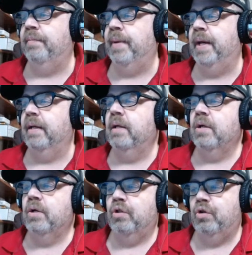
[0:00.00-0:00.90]
to make
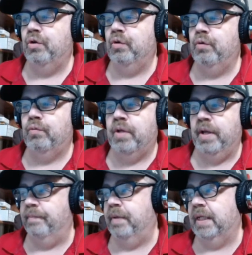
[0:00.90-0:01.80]
2
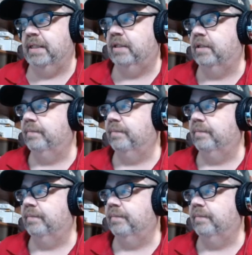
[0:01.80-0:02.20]
templates.